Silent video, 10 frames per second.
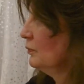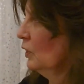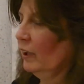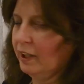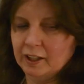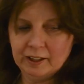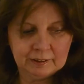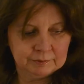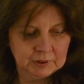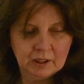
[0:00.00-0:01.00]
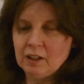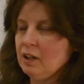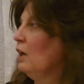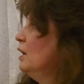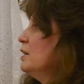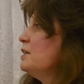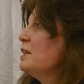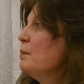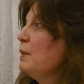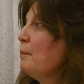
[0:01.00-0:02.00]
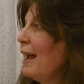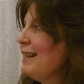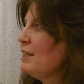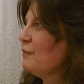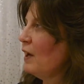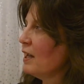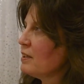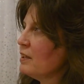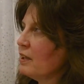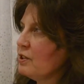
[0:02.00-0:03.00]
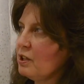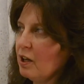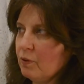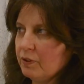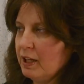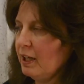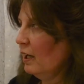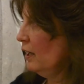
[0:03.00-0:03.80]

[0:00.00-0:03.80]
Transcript: Okay, some of the paint effects that are going to go on here,